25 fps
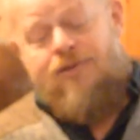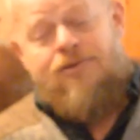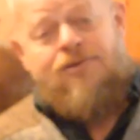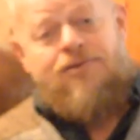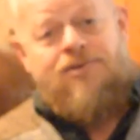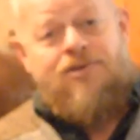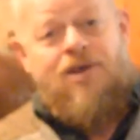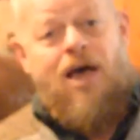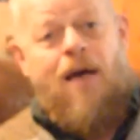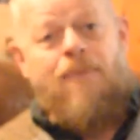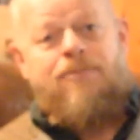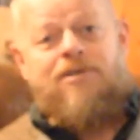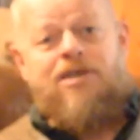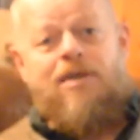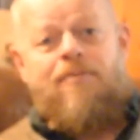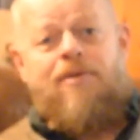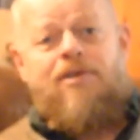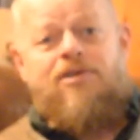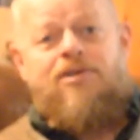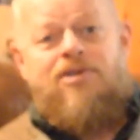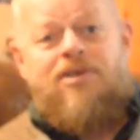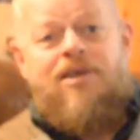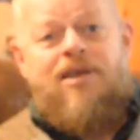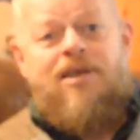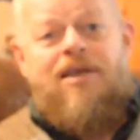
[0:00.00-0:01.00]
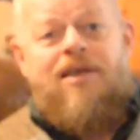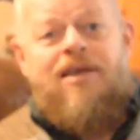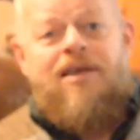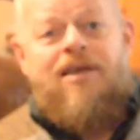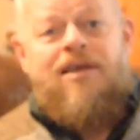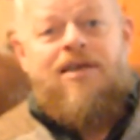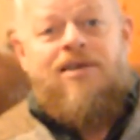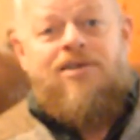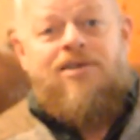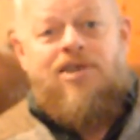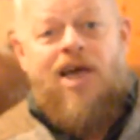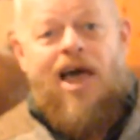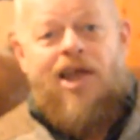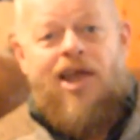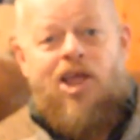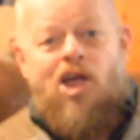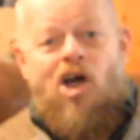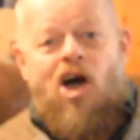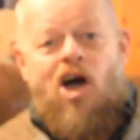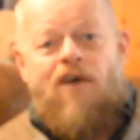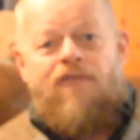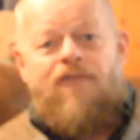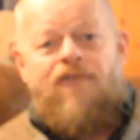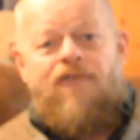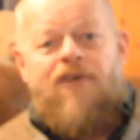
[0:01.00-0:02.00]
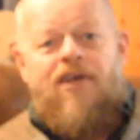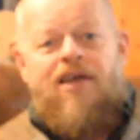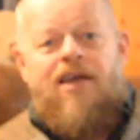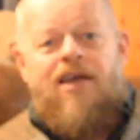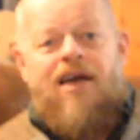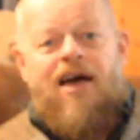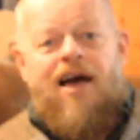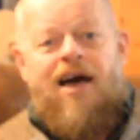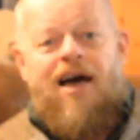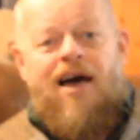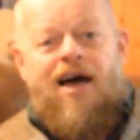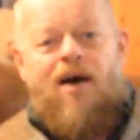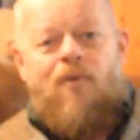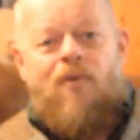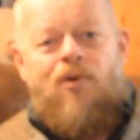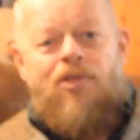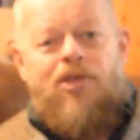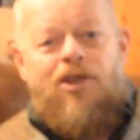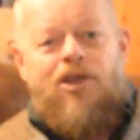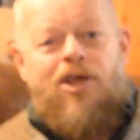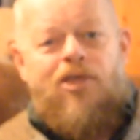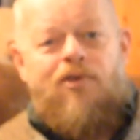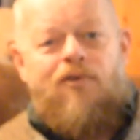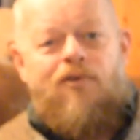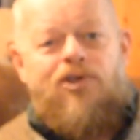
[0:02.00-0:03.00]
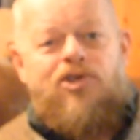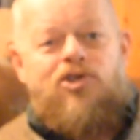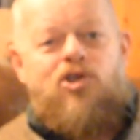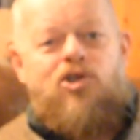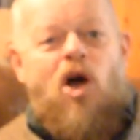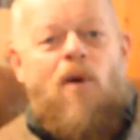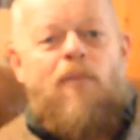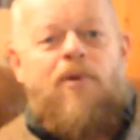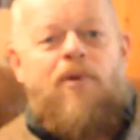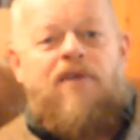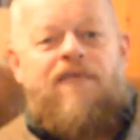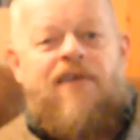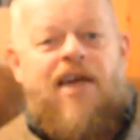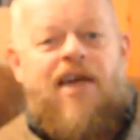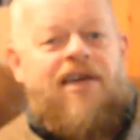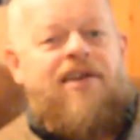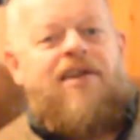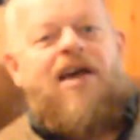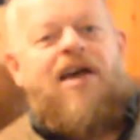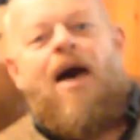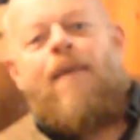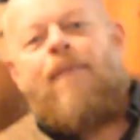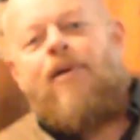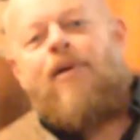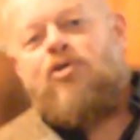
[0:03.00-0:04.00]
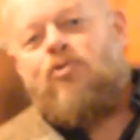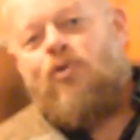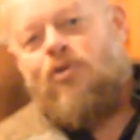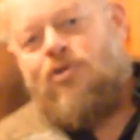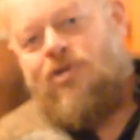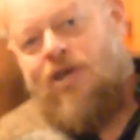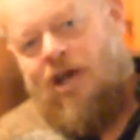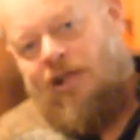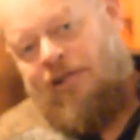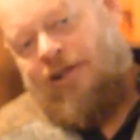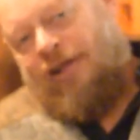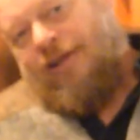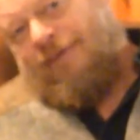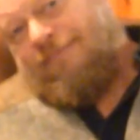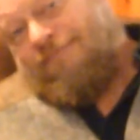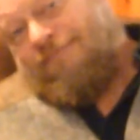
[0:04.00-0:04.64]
Tom Simmons, signing off with another installment of Economics with Tully.